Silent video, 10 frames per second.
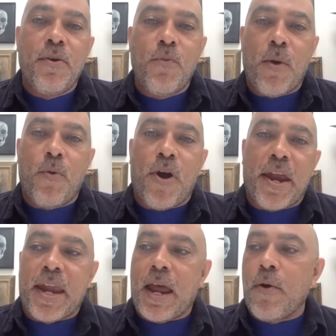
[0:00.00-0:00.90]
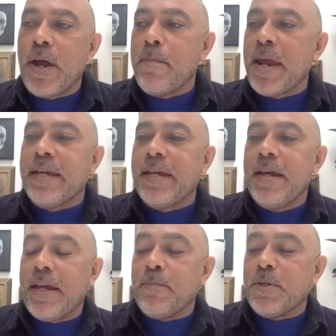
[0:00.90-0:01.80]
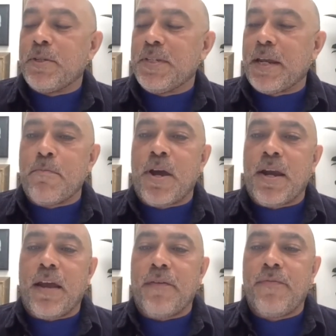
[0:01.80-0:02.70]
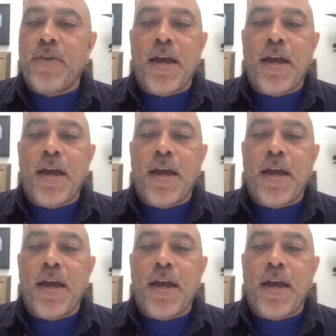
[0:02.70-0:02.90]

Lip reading: where we're at now and make, it must be said, my life